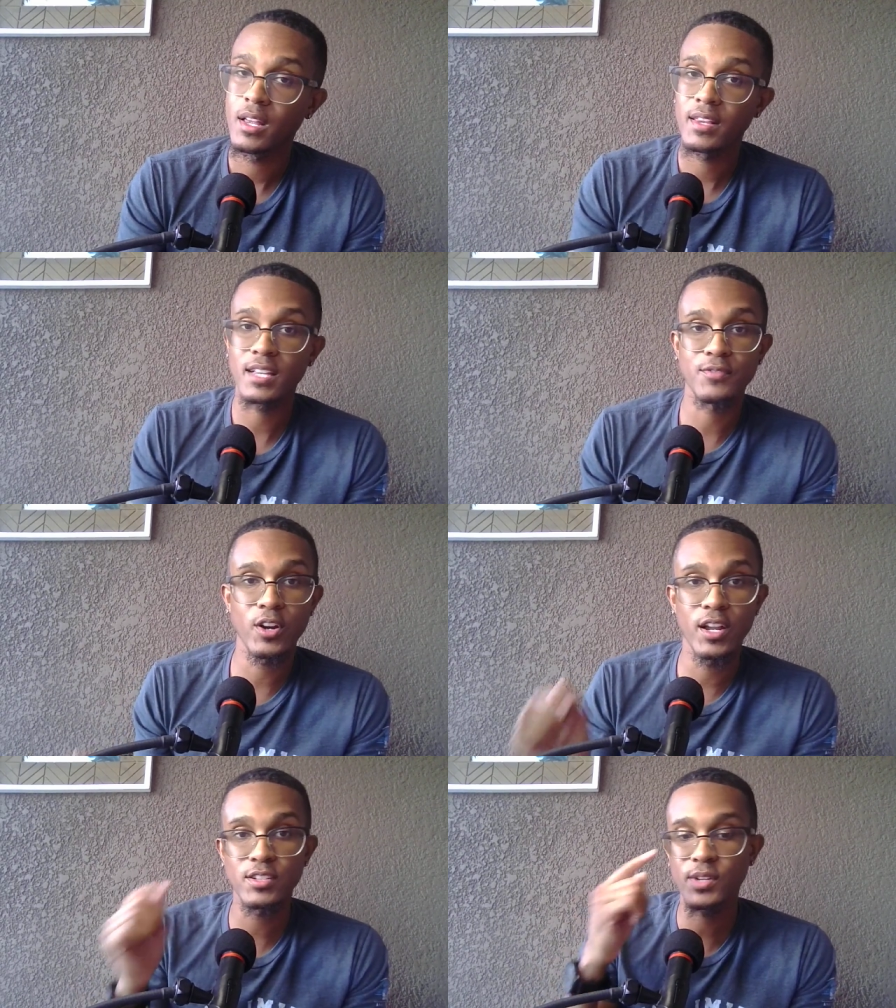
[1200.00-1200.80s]
That's
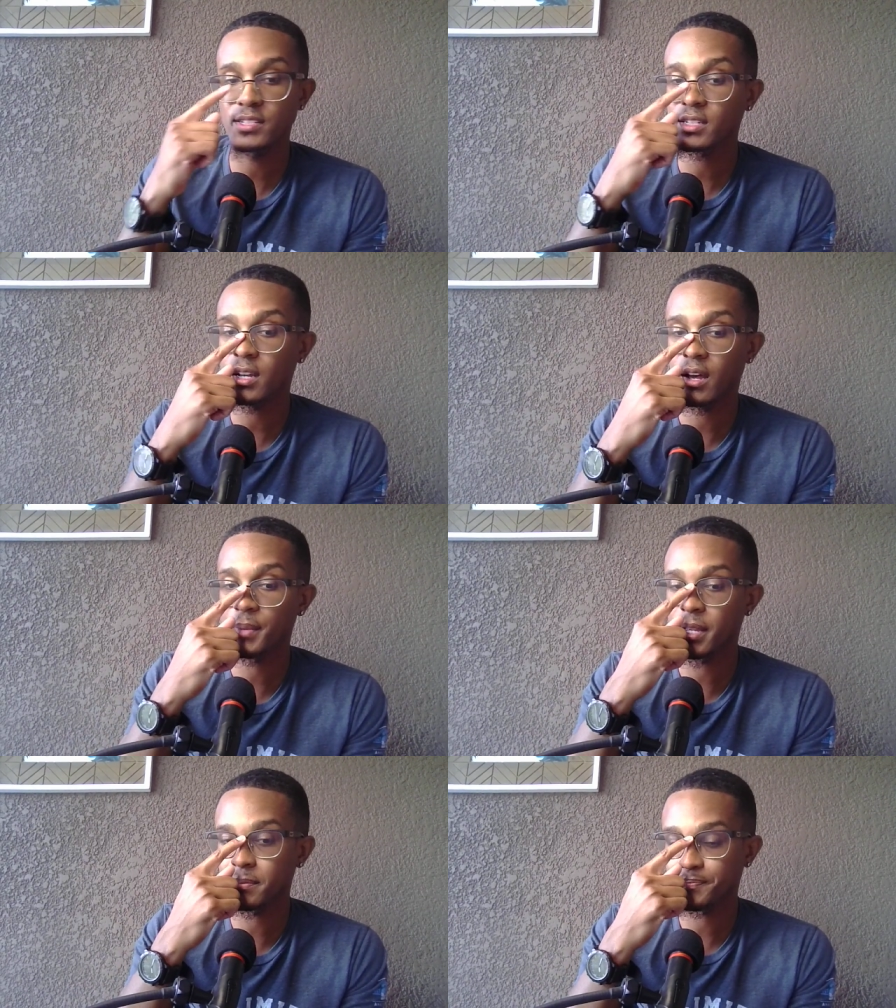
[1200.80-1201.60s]
very interesting. I
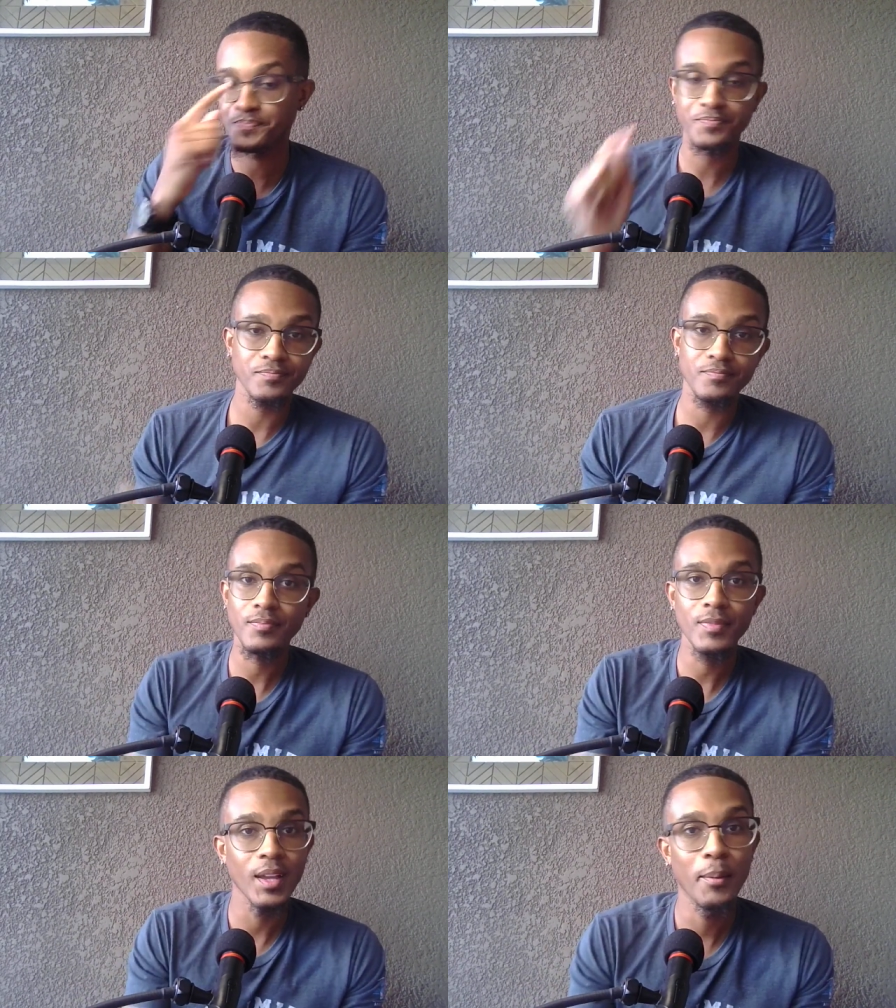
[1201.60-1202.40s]
mean,
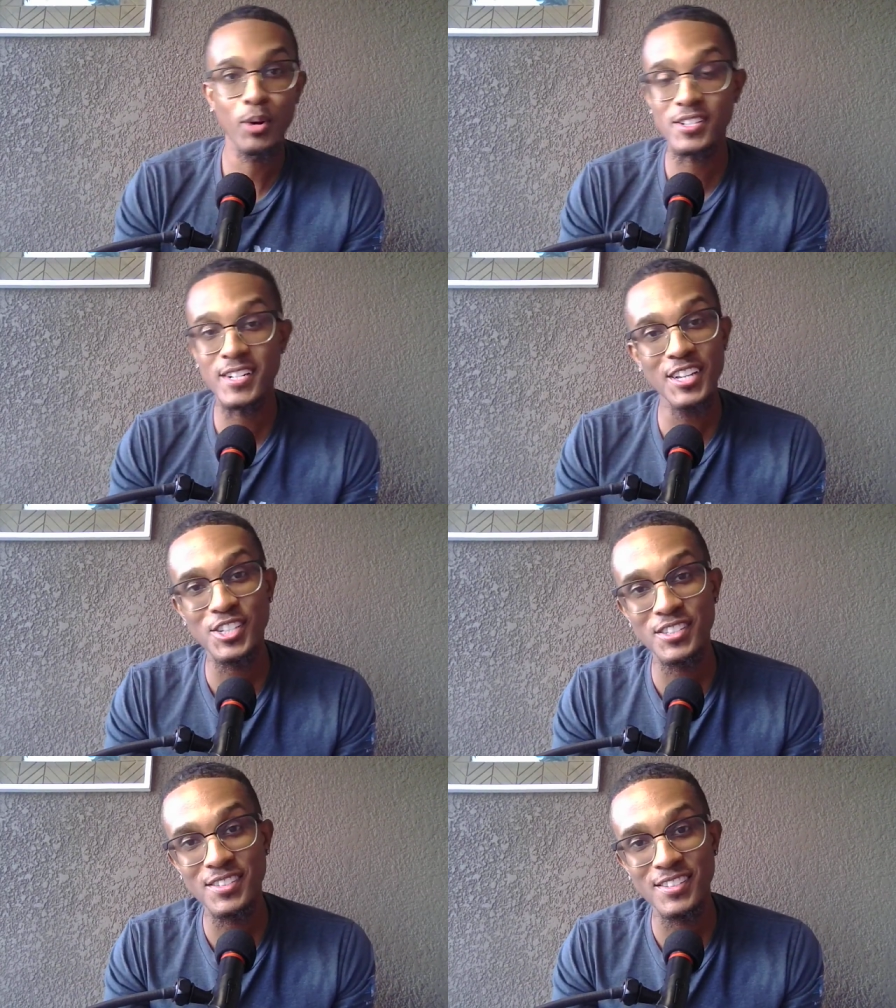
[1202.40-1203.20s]
BRICS
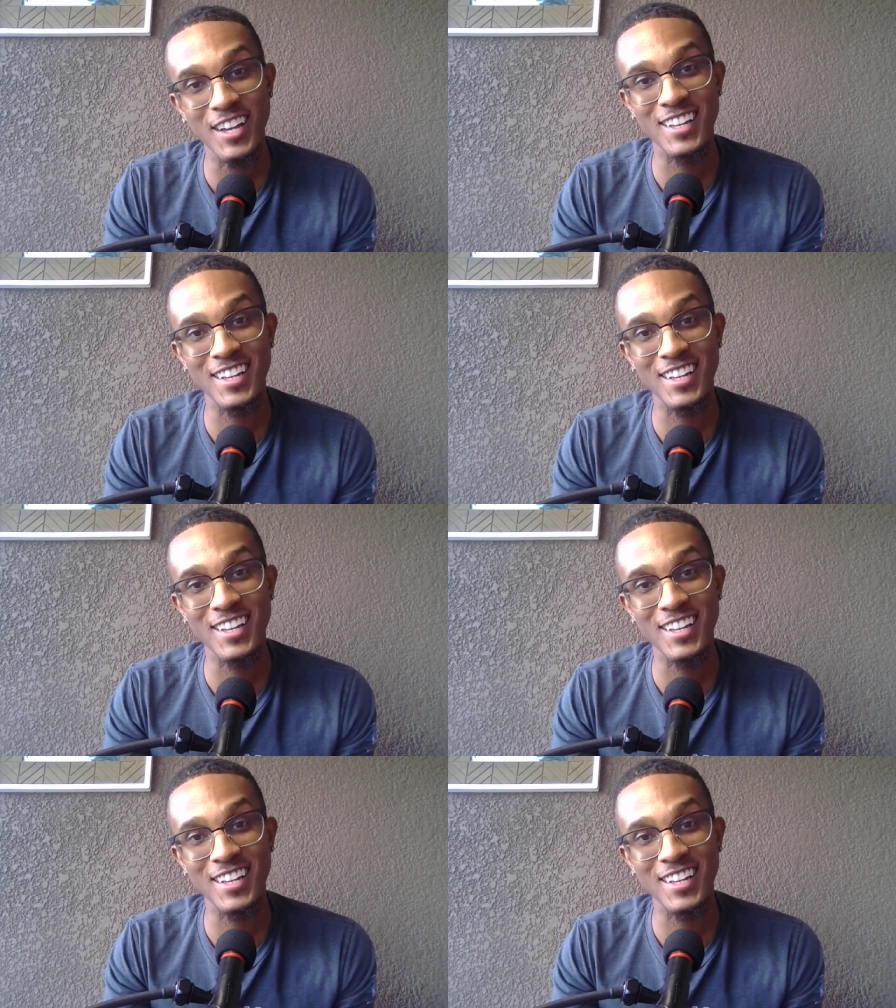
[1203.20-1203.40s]
nations